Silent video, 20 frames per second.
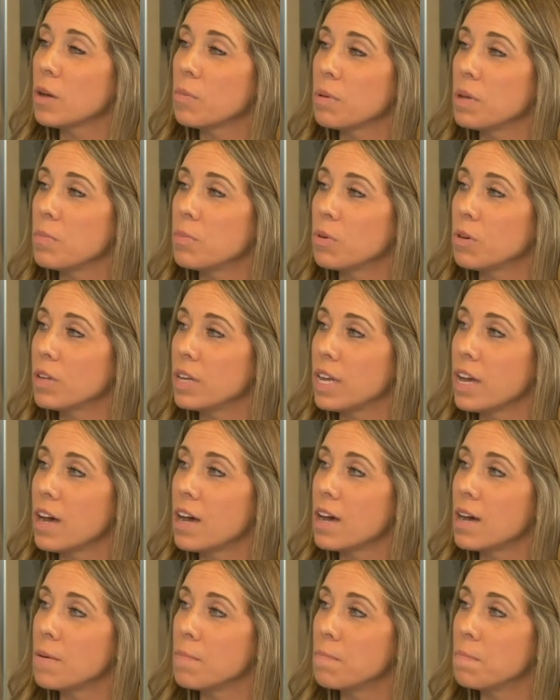tell people
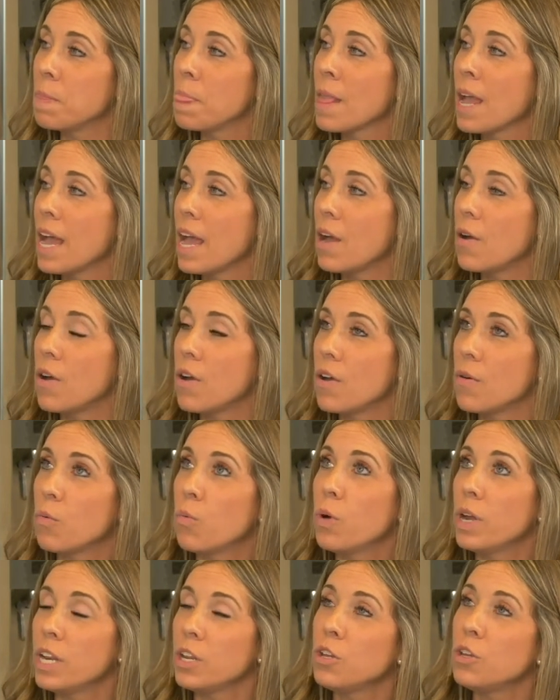um,
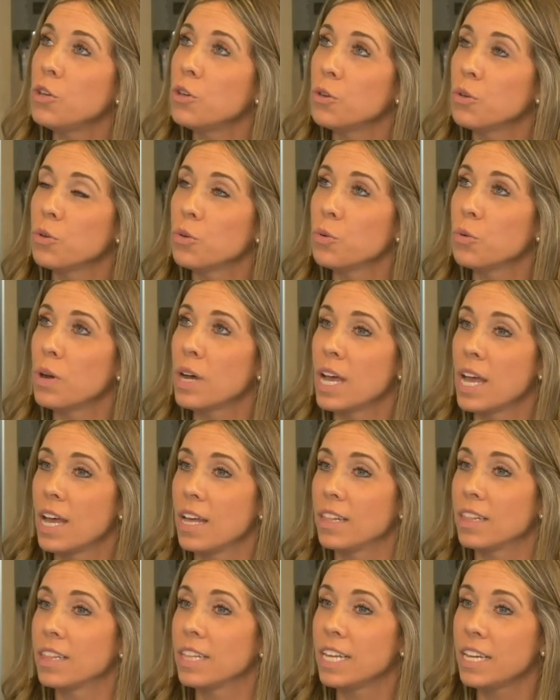when you
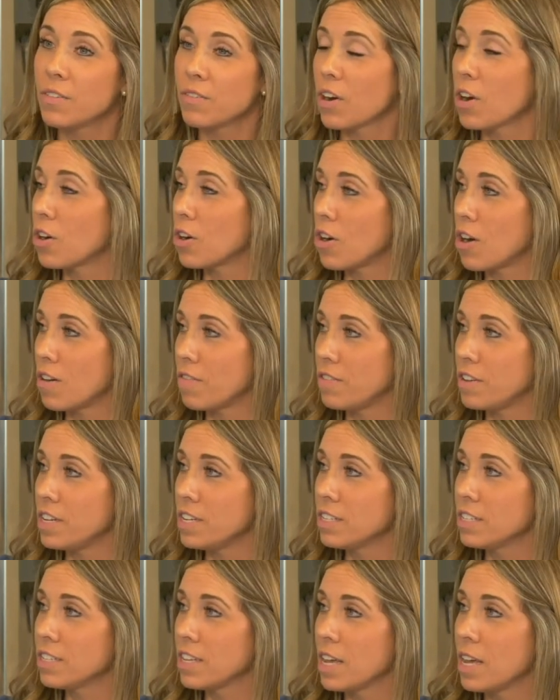leave our
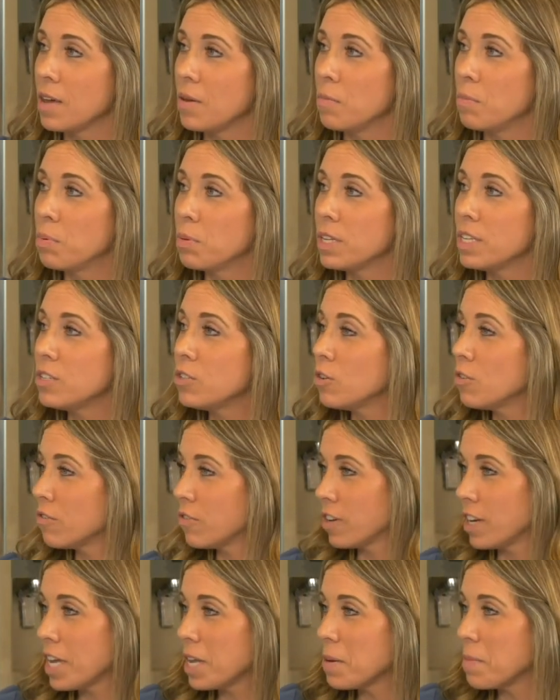office, please don't
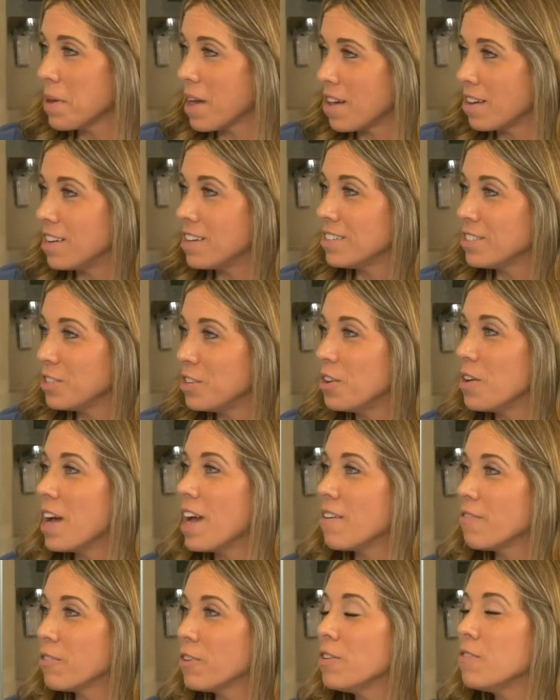forget about us. You know,
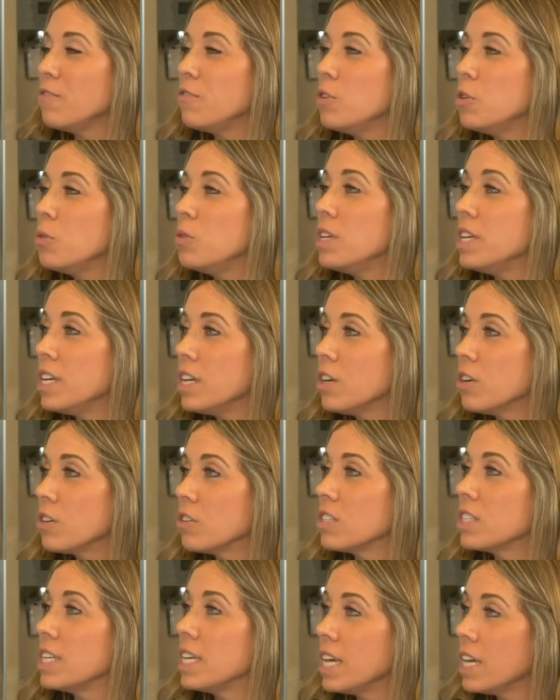every right. few
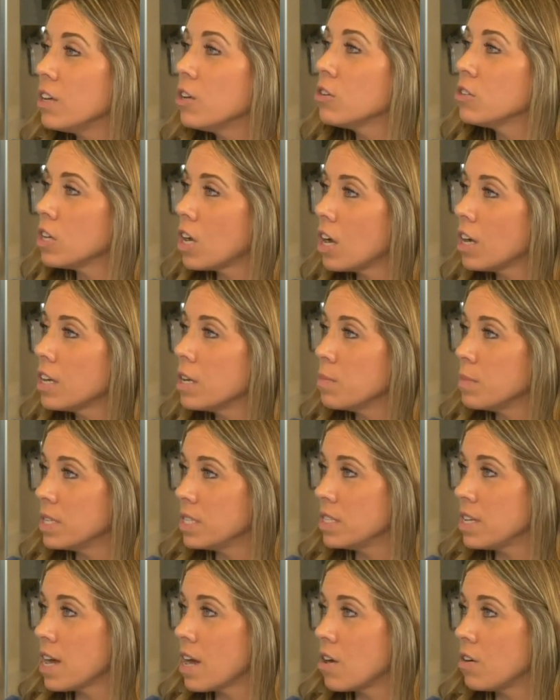years, get your
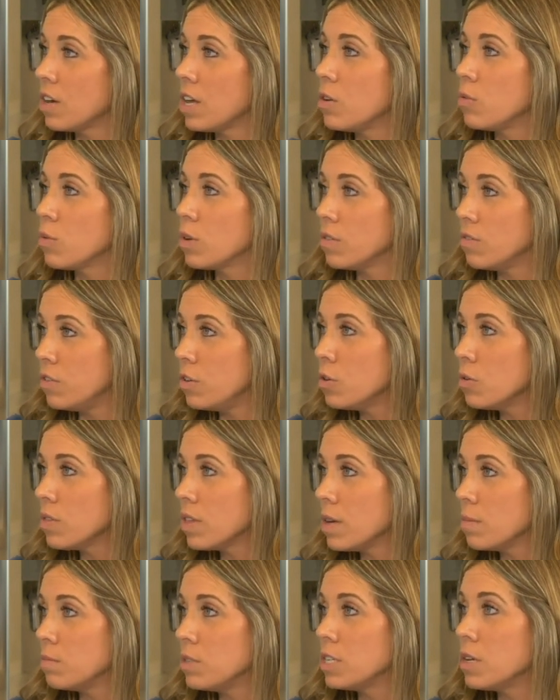documents out and review
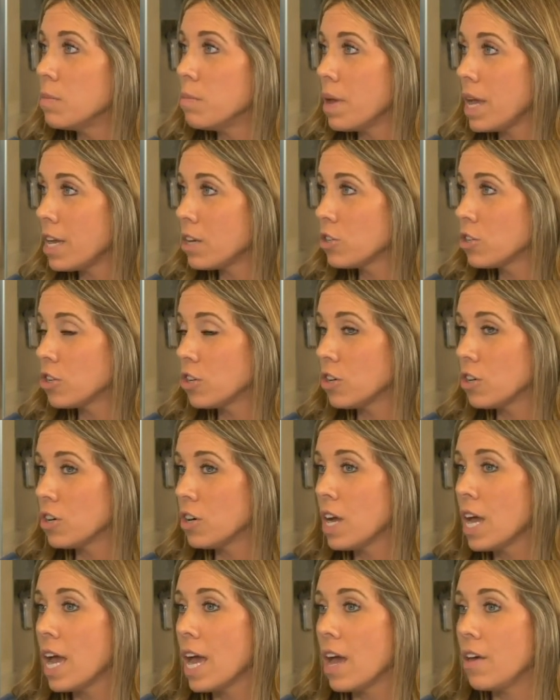them to make
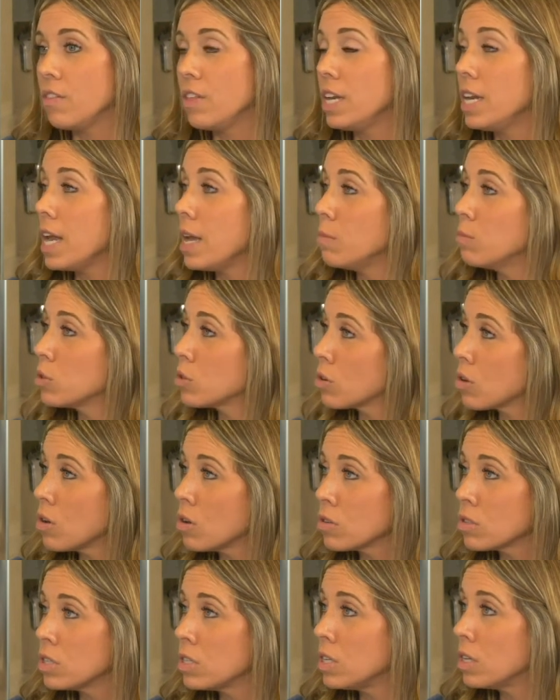sure the names are
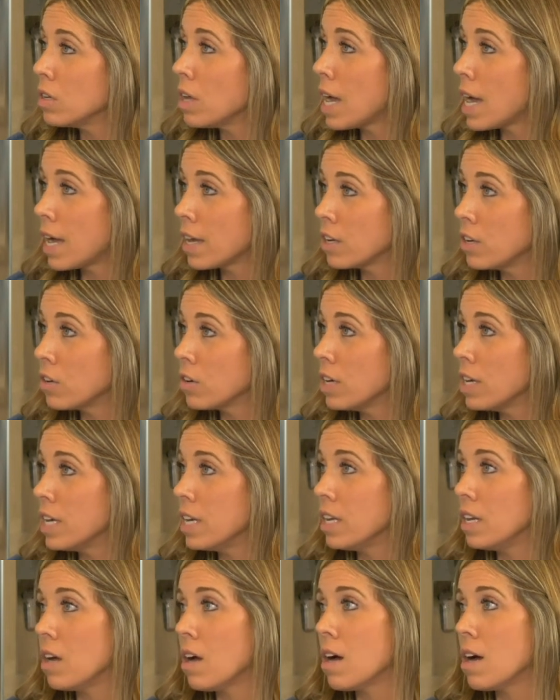all still
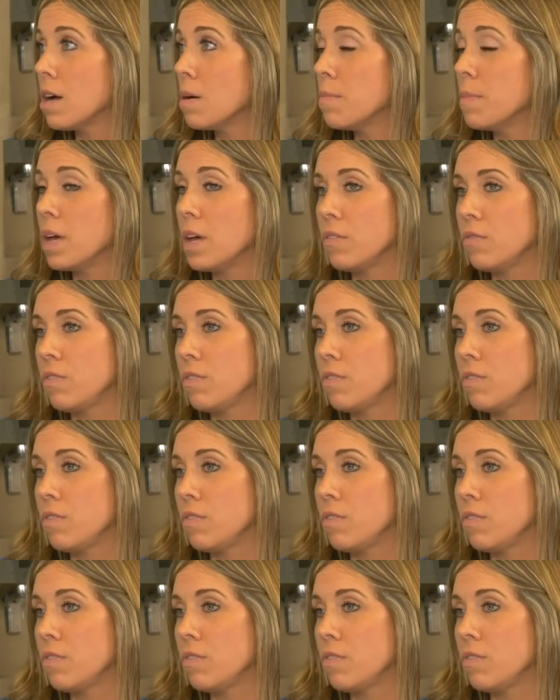accurate. Um,